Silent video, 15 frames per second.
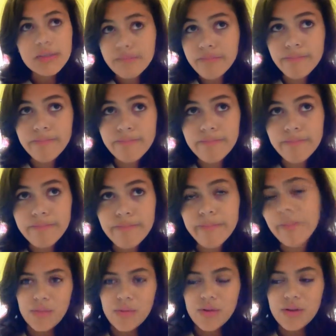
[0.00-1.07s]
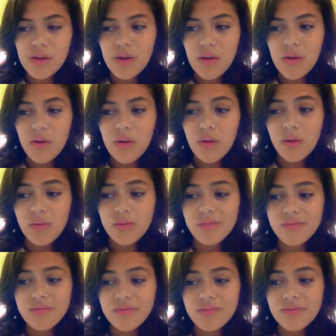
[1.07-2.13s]
Mm, so
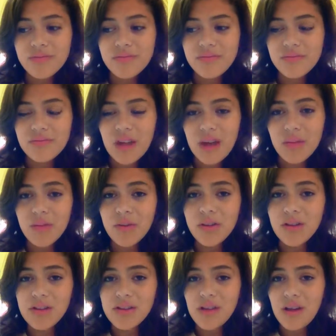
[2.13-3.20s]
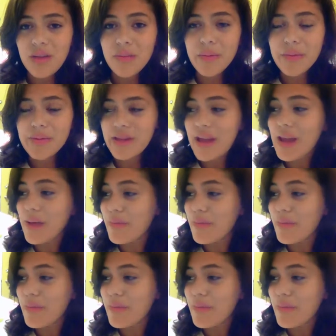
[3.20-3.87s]
I'm really, I'm upset